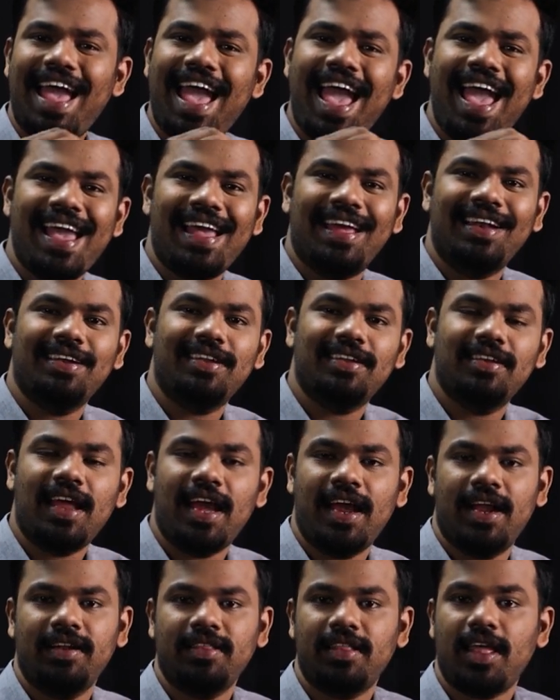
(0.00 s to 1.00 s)
and
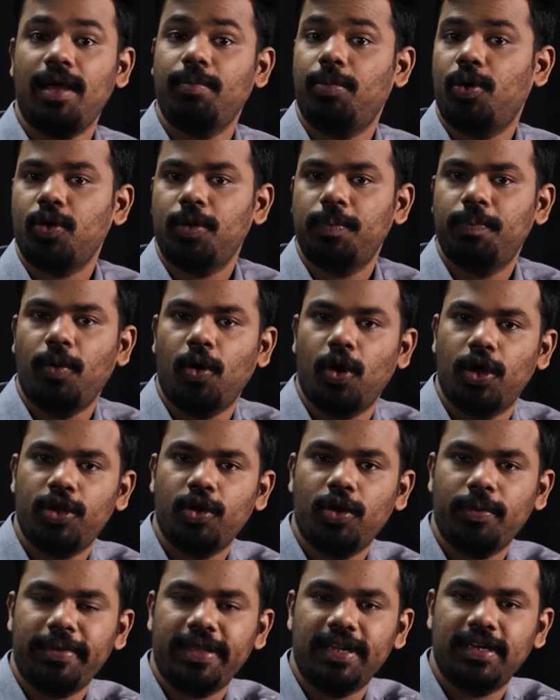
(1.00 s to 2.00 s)
9th about
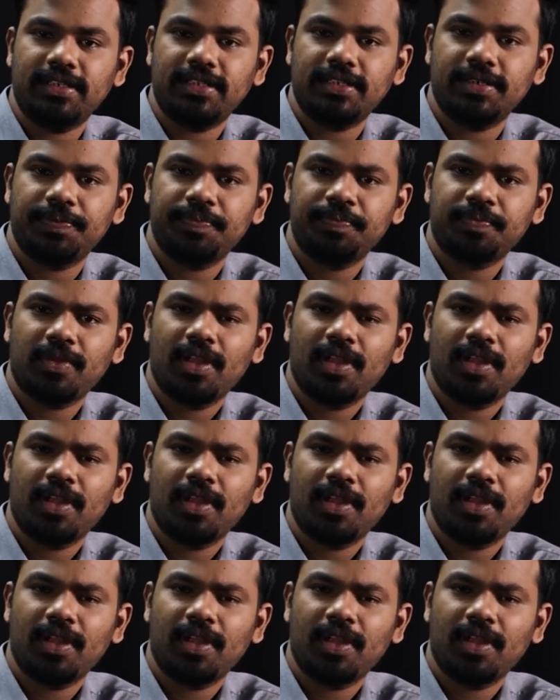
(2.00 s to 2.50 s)
polynomials.